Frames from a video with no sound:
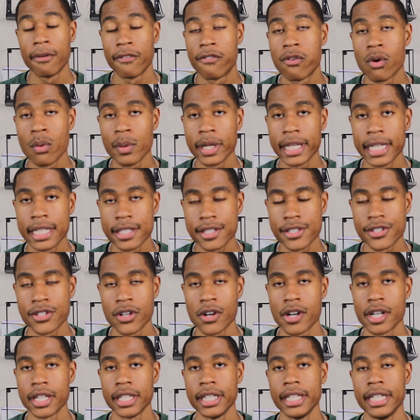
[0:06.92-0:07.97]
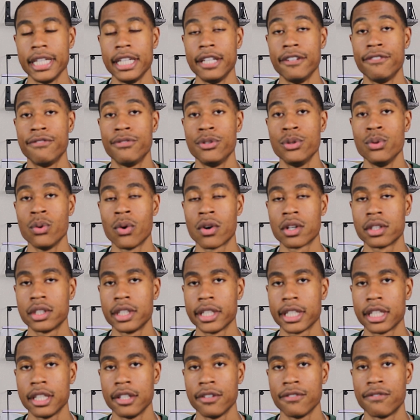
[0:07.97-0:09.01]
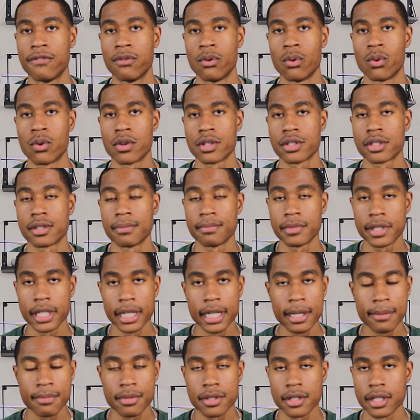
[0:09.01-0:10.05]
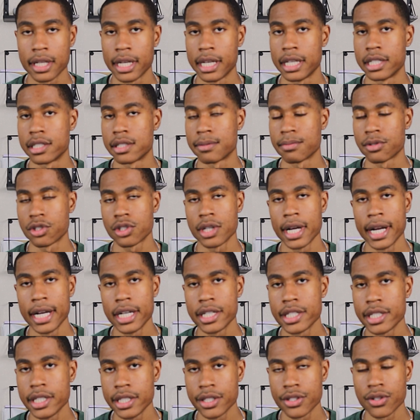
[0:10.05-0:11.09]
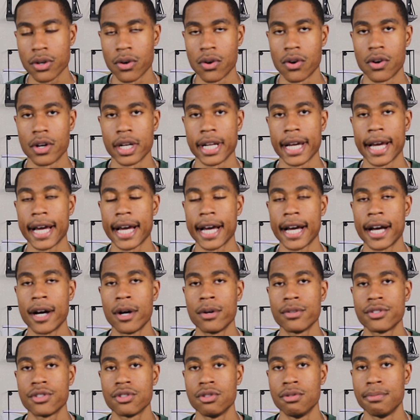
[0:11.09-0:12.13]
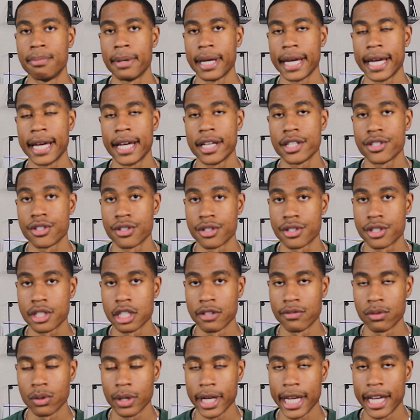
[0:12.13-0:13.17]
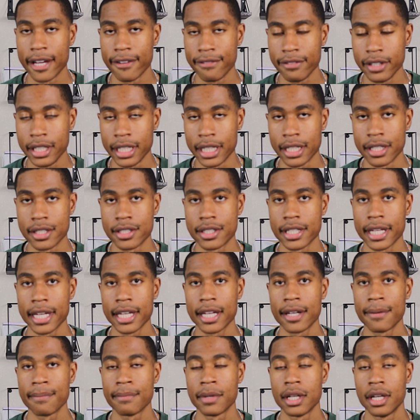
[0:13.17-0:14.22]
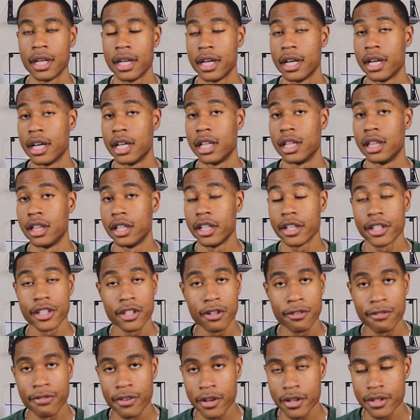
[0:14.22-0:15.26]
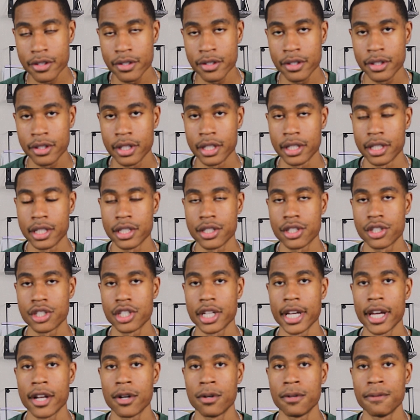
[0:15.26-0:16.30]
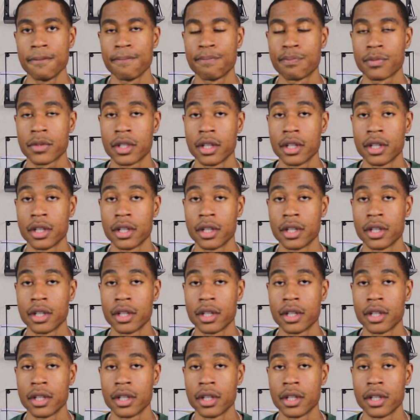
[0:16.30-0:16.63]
Before we get started, if you are looking for some tips and some strategies on how to pass your Civil FE exam, look no further than this channel.